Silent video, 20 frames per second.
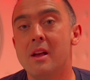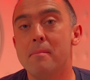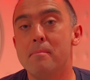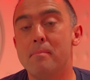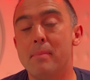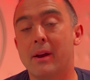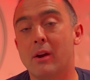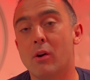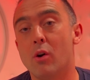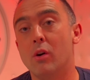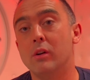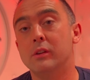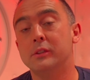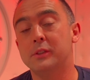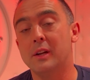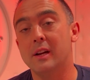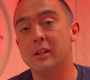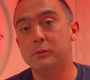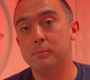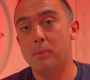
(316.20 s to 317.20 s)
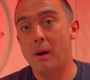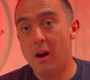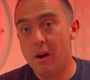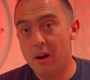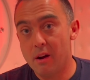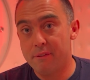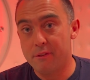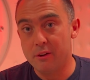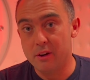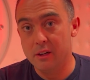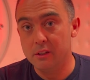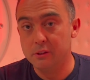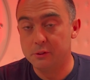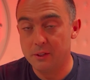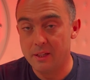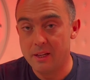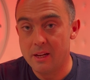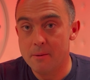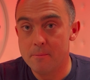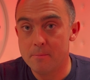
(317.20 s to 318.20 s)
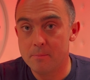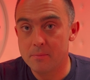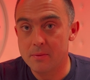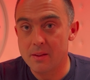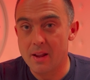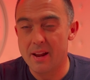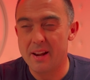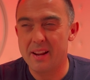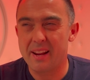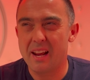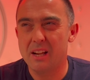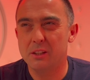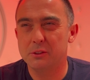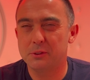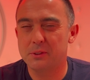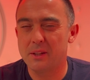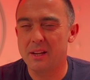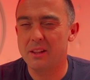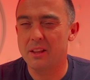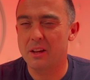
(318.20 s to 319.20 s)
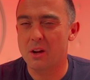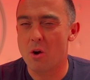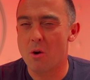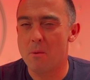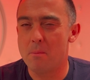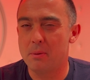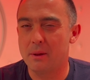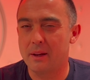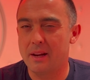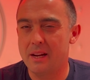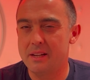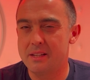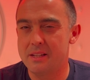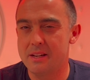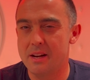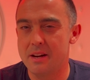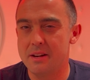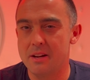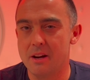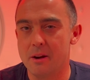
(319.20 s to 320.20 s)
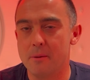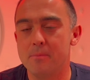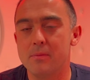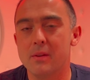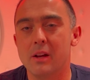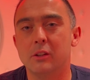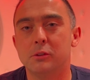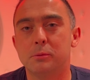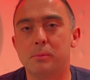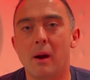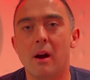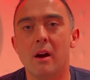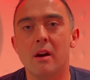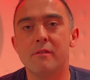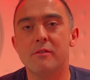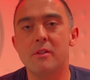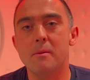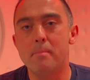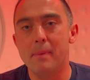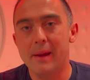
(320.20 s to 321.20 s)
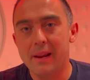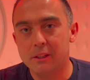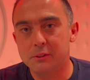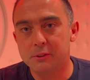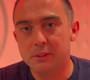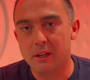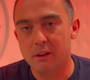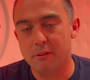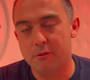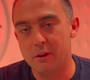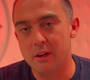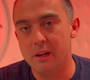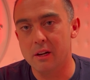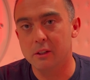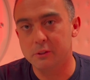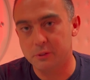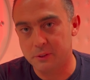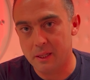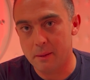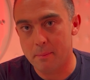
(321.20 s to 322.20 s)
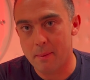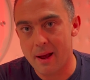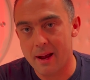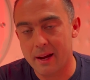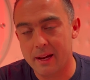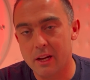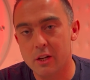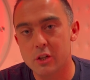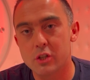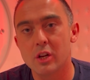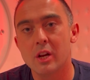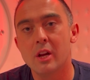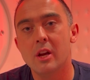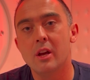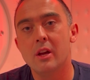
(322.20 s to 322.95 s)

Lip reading: because as part of free at sea, and it gets slightly complicated in here, as part of the basic free at sea package,